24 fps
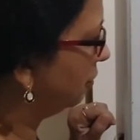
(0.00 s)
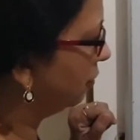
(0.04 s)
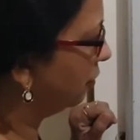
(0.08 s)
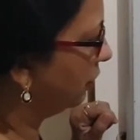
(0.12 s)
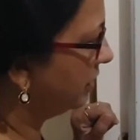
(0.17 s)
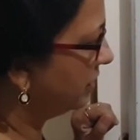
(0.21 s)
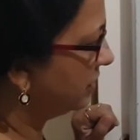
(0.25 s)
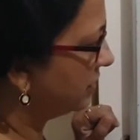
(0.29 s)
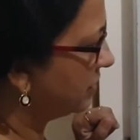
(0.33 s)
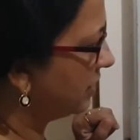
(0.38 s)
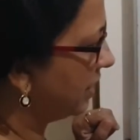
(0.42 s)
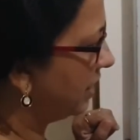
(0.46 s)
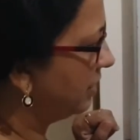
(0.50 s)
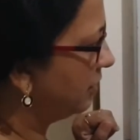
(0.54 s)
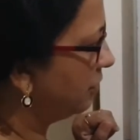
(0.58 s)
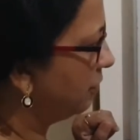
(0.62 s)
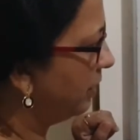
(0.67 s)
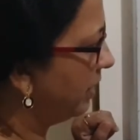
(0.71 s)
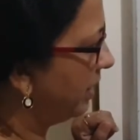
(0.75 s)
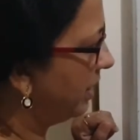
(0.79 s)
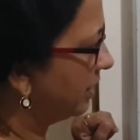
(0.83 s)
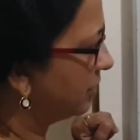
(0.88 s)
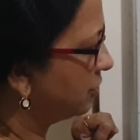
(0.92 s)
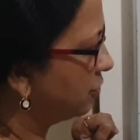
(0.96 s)
will go inside,
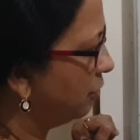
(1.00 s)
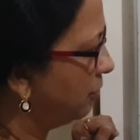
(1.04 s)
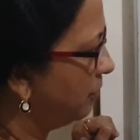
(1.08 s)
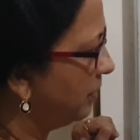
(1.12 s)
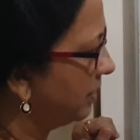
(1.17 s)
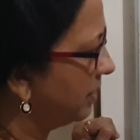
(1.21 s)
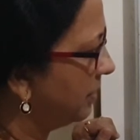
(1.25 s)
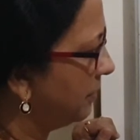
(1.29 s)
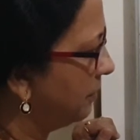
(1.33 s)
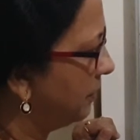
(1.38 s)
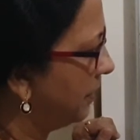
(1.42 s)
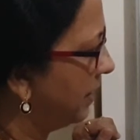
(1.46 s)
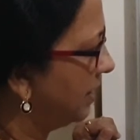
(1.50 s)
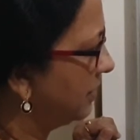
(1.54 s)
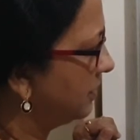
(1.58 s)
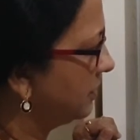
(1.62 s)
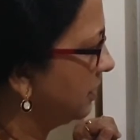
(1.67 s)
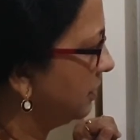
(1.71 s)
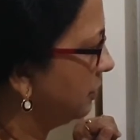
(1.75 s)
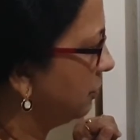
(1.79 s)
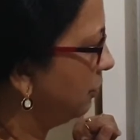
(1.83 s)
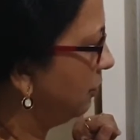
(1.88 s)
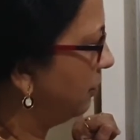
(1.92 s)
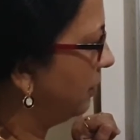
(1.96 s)
x will become plus,
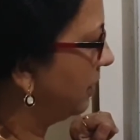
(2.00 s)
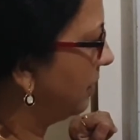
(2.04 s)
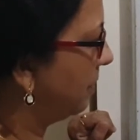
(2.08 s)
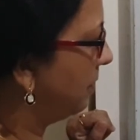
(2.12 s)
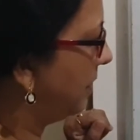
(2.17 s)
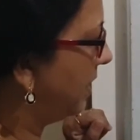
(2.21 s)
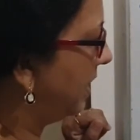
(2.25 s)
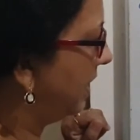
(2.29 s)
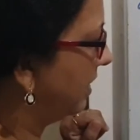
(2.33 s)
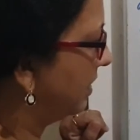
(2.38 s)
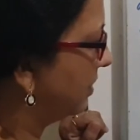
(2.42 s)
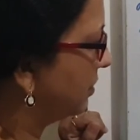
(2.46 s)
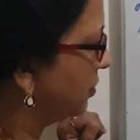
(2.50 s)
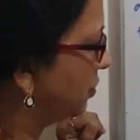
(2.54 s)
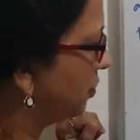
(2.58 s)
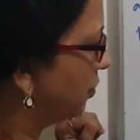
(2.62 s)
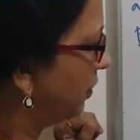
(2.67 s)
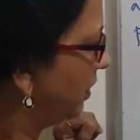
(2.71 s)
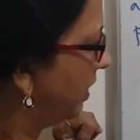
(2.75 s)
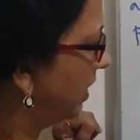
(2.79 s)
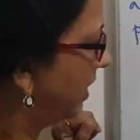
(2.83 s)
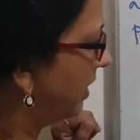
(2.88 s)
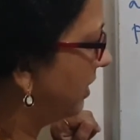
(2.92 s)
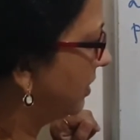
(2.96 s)
it will become minus.
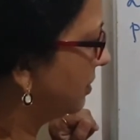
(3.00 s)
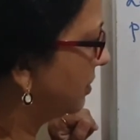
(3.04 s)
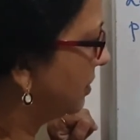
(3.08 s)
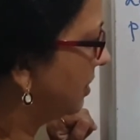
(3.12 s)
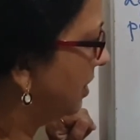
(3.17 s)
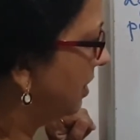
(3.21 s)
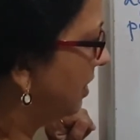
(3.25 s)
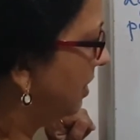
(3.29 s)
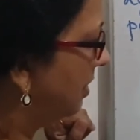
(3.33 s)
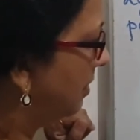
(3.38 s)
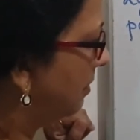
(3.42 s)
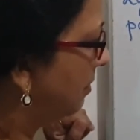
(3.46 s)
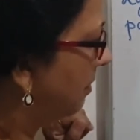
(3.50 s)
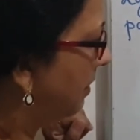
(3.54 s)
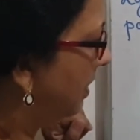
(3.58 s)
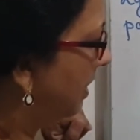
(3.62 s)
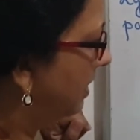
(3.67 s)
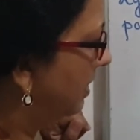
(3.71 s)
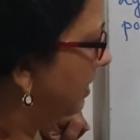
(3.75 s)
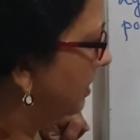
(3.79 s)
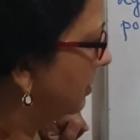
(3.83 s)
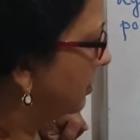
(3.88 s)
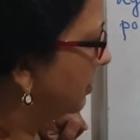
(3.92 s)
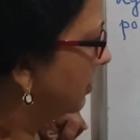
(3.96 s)
So x
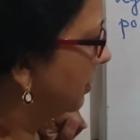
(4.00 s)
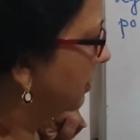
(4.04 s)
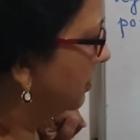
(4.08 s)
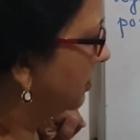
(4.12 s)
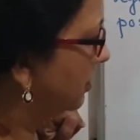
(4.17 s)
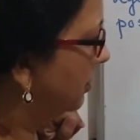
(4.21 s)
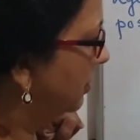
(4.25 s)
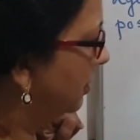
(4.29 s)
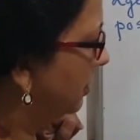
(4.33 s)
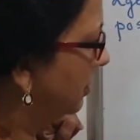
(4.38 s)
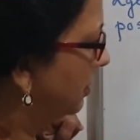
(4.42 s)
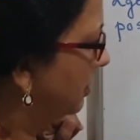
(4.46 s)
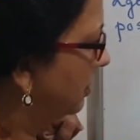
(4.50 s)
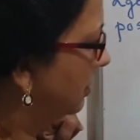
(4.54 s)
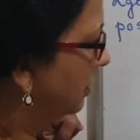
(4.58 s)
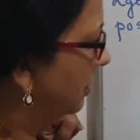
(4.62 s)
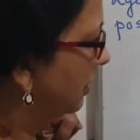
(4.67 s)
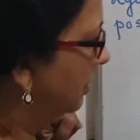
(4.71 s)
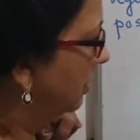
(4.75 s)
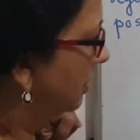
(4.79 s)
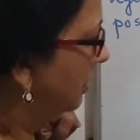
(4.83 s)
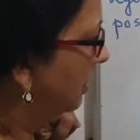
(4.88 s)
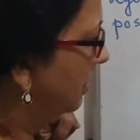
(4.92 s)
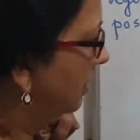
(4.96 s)
minus 16
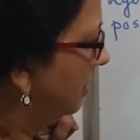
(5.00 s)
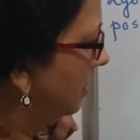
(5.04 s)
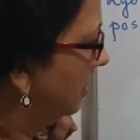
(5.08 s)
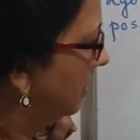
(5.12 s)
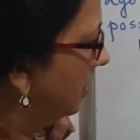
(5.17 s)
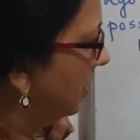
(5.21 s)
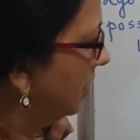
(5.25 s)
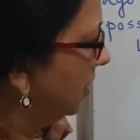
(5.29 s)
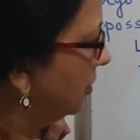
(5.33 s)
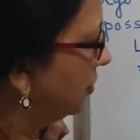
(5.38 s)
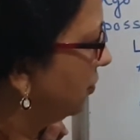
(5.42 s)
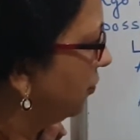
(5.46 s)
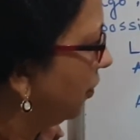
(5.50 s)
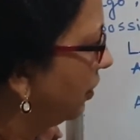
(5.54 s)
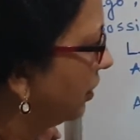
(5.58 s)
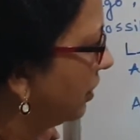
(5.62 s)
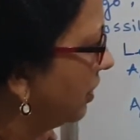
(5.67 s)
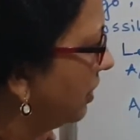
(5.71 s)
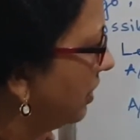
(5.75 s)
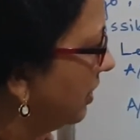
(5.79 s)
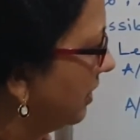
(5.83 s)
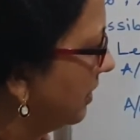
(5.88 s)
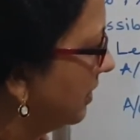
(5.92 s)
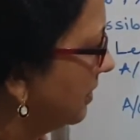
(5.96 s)
is
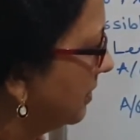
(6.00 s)
48.